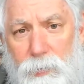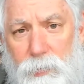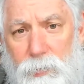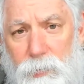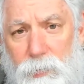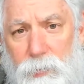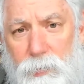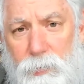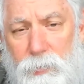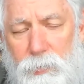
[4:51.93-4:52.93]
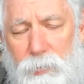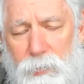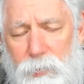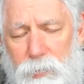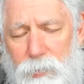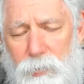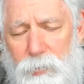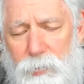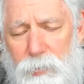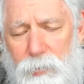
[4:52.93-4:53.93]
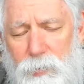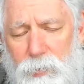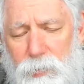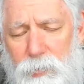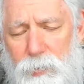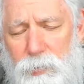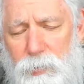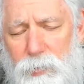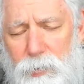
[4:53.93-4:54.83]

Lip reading: [no speech]